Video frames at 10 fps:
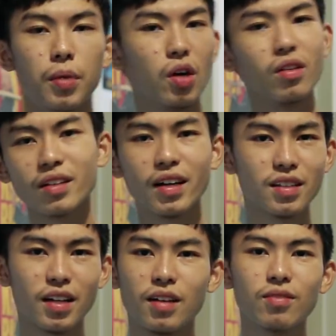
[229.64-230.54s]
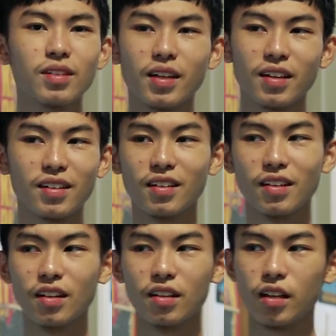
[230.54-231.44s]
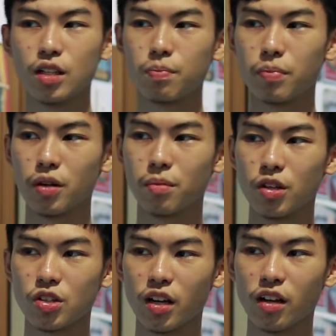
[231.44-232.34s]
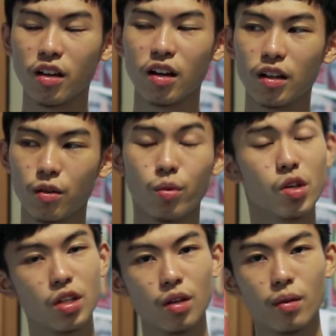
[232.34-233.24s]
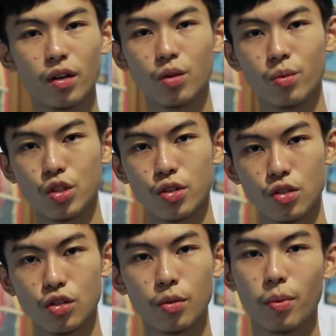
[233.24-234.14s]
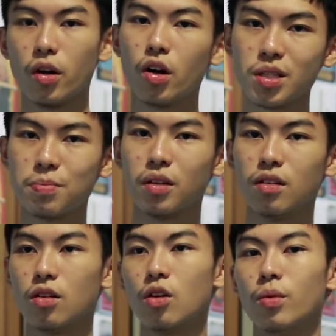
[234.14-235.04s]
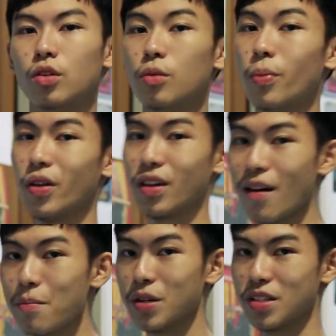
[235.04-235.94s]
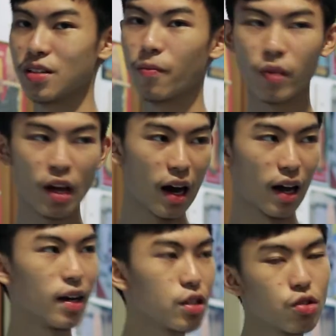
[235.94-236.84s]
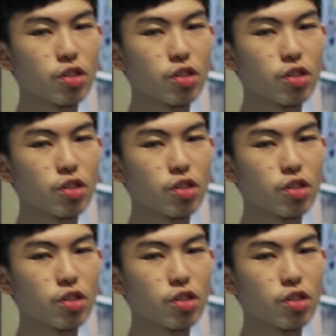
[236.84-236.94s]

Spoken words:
beyond that, I don't think there's pretty much any other reason why you would choose 2 Point Hospital over 2 Point Campus, unless you